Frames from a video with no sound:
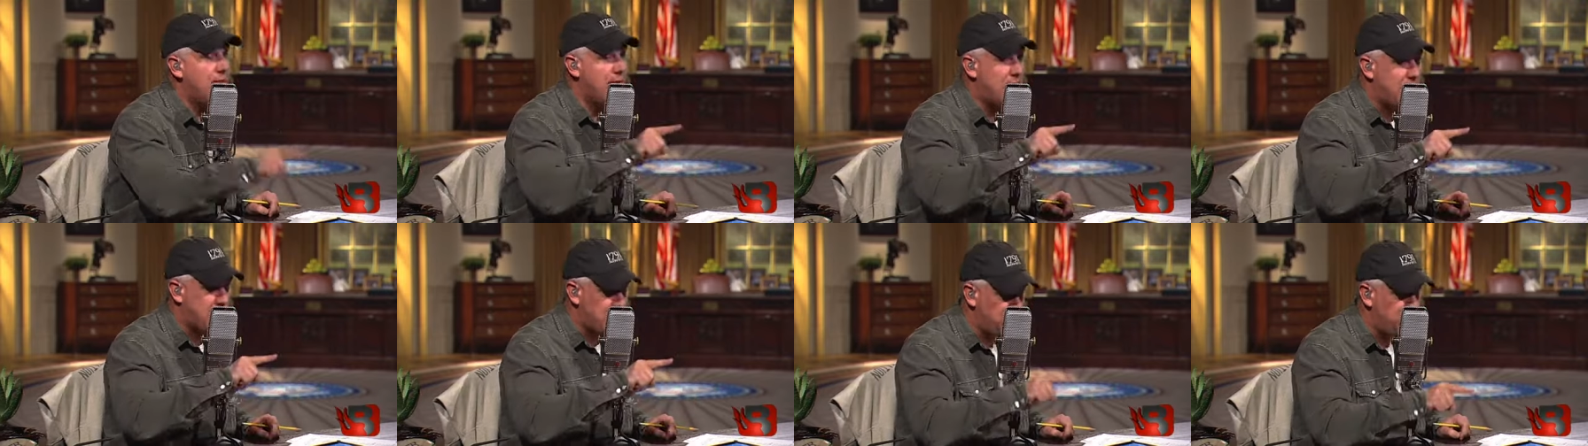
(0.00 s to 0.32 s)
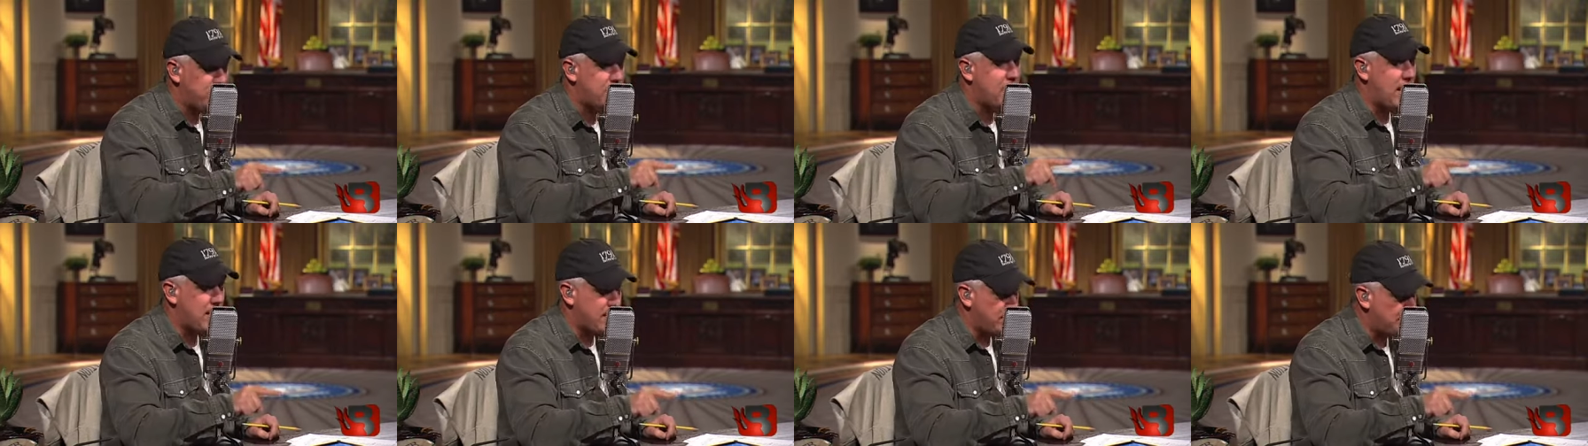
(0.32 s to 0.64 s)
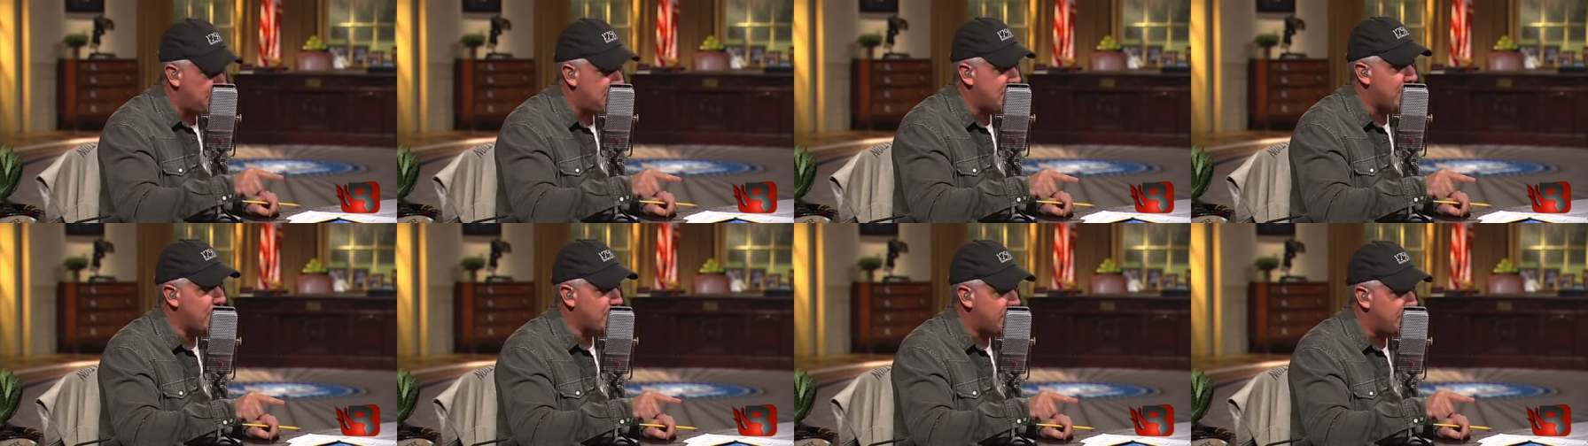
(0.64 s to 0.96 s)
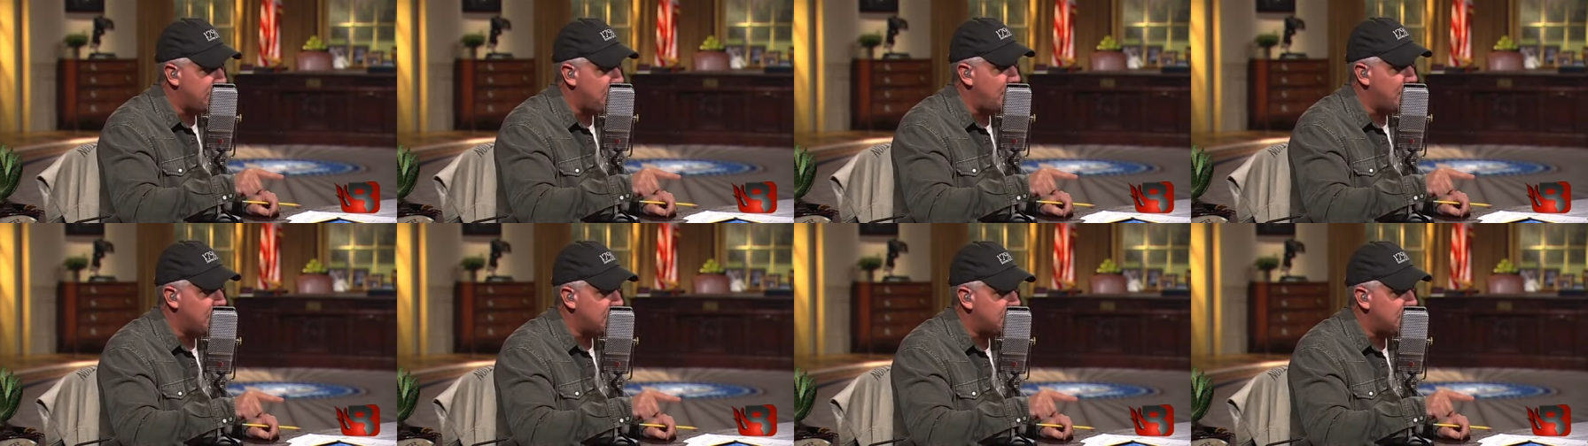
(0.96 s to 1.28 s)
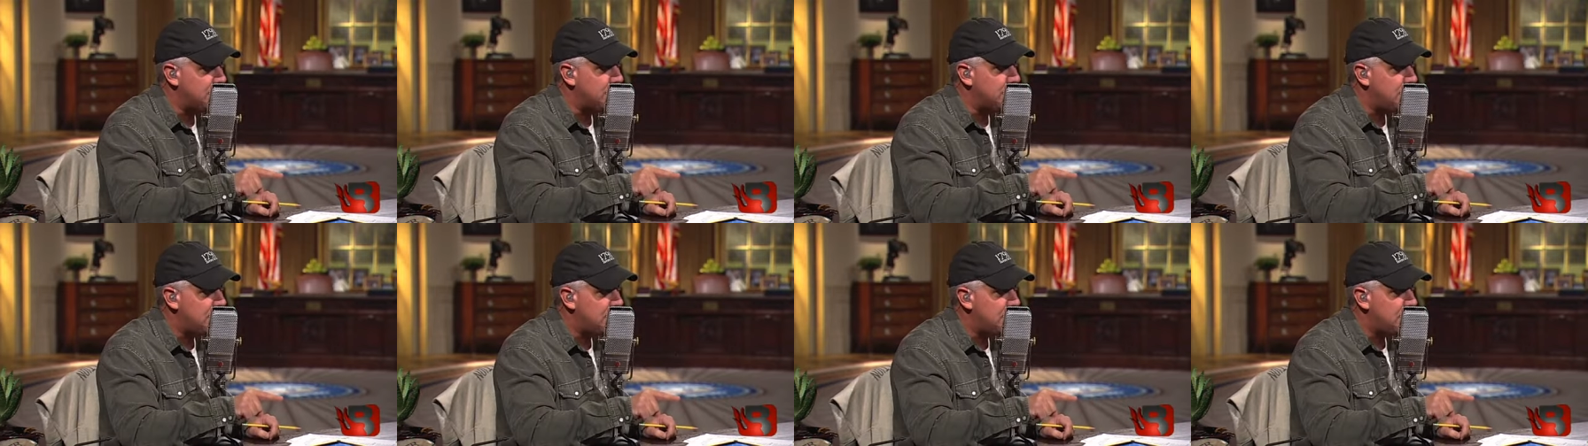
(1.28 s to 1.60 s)
then you've got a bigger
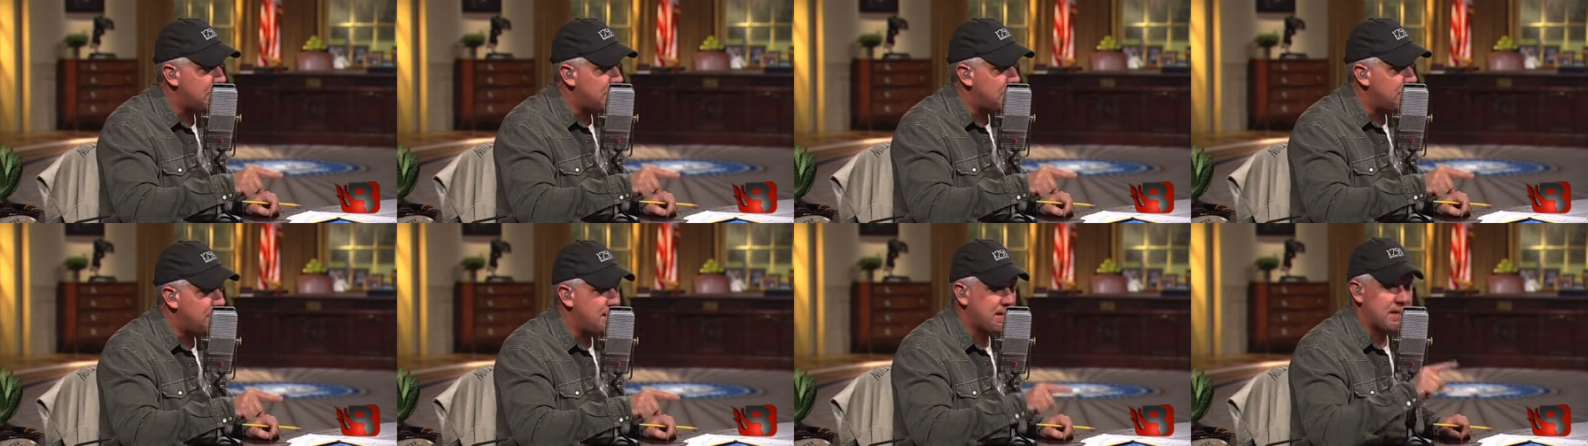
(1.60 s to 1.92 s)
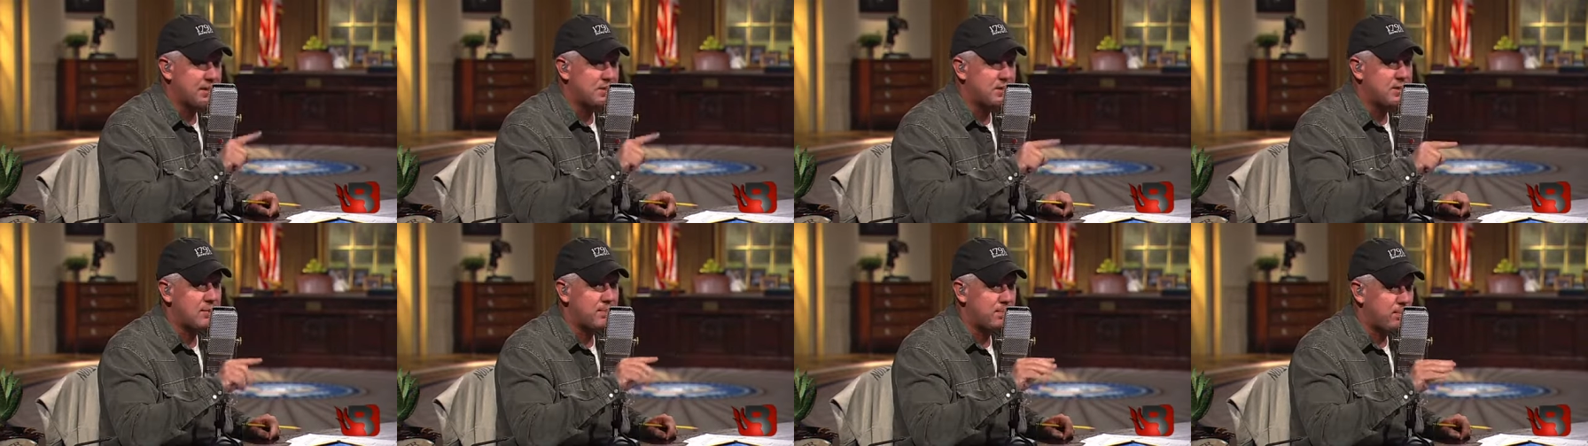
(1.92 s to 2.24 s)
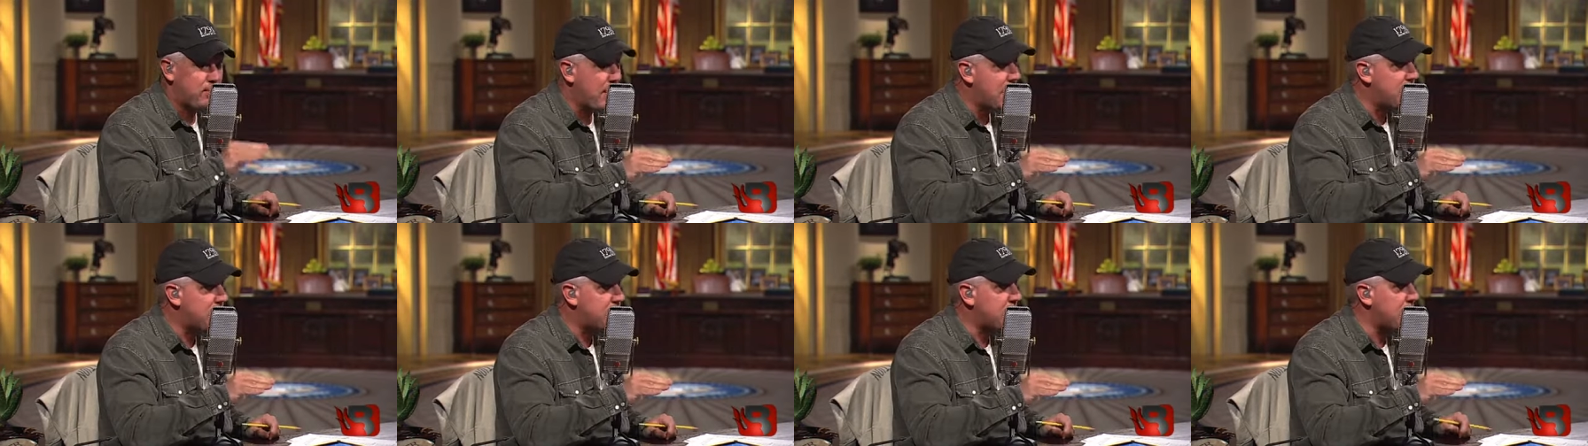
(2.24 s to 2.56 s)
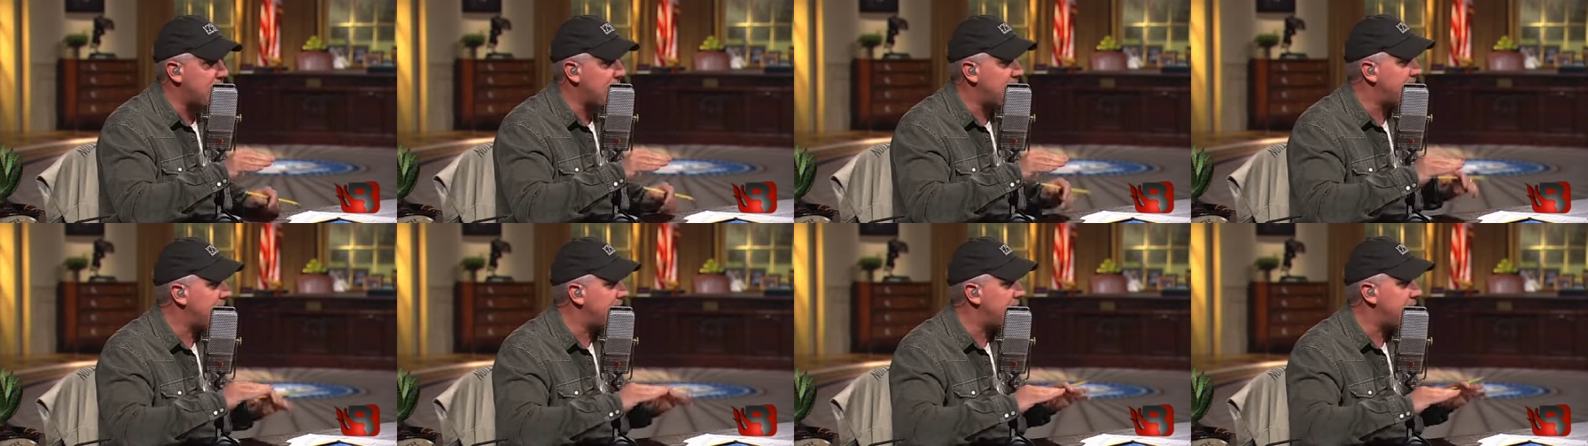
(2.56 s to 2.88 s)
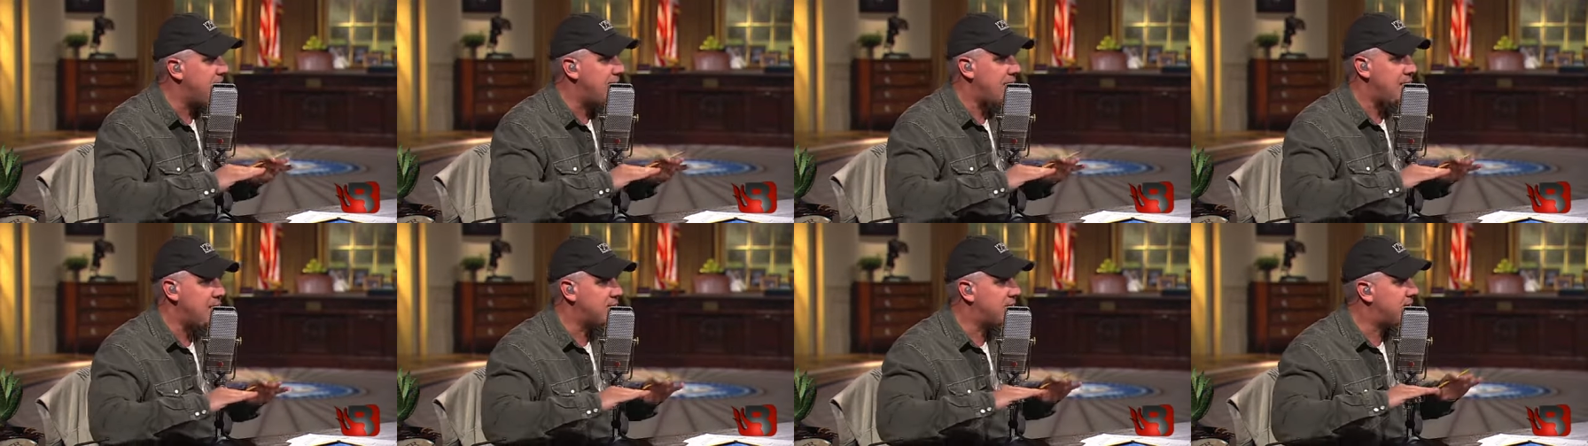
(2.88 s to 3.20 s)
problem because the president
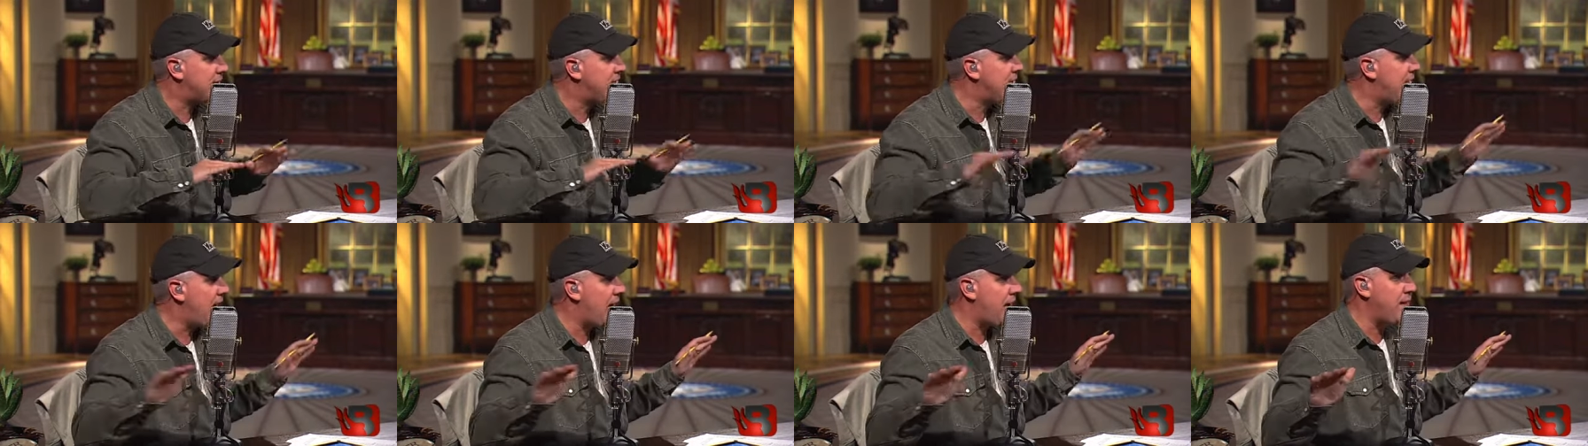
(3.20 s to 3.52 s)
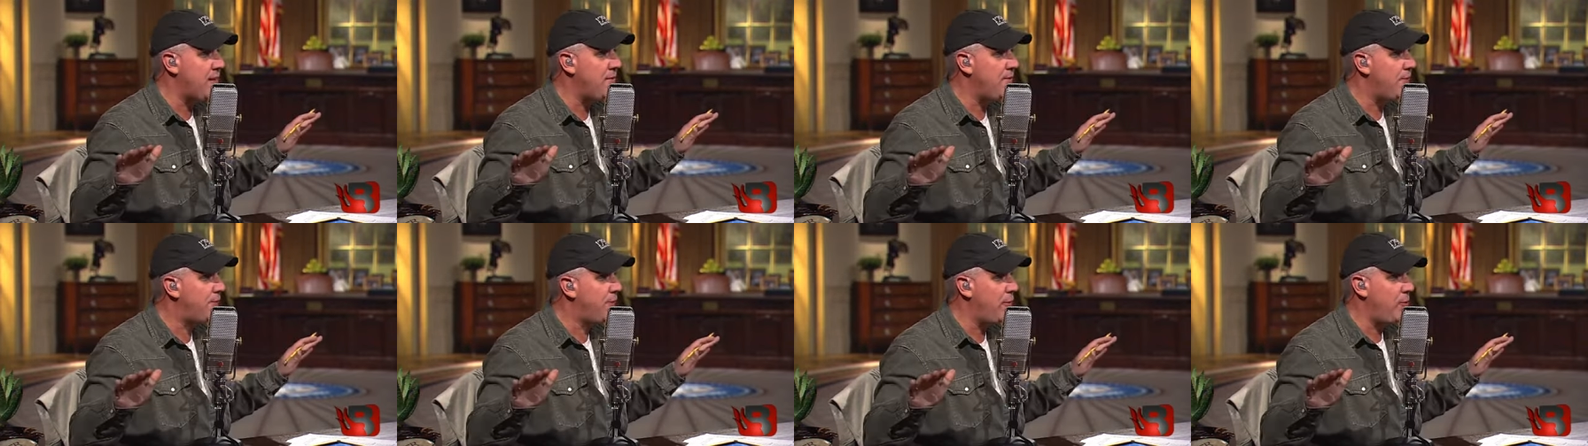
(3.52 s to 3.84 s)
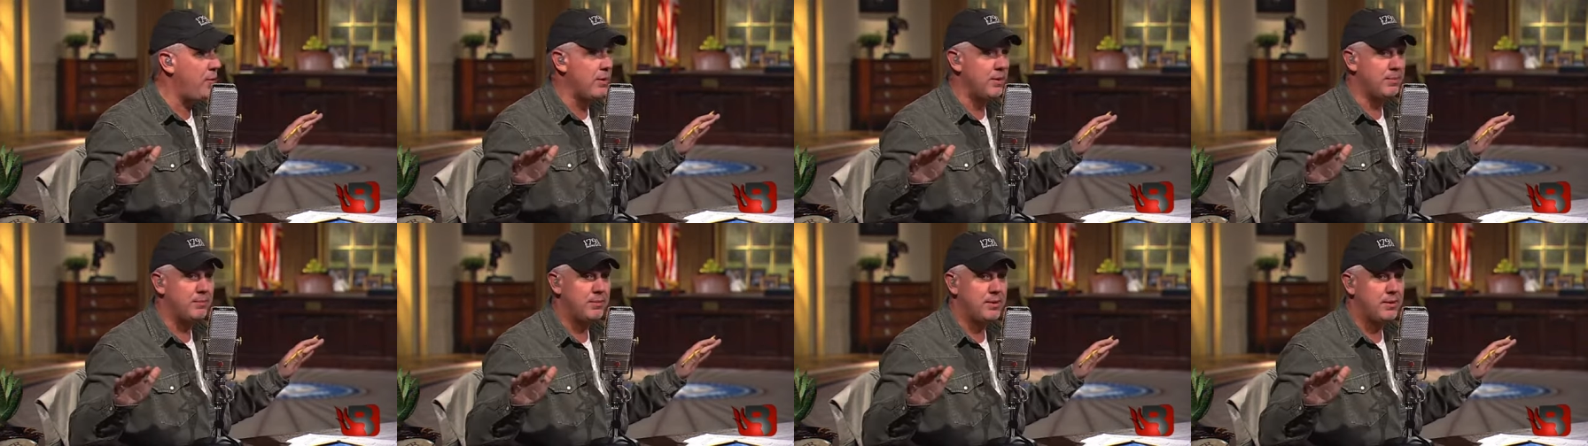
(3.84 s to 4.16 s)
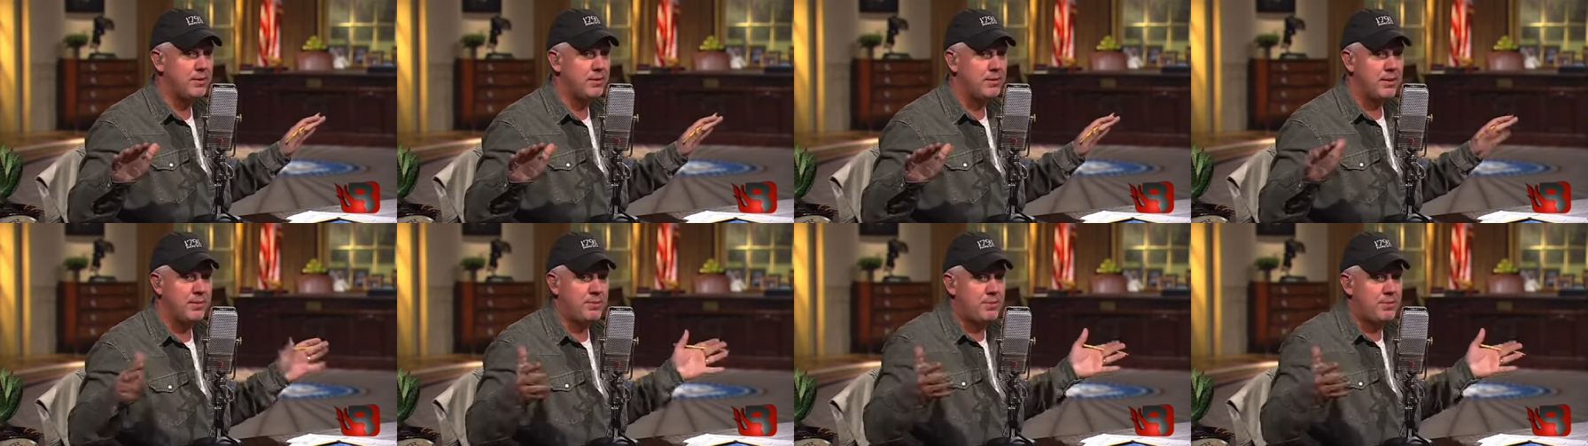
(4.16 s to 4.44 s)
is not informed.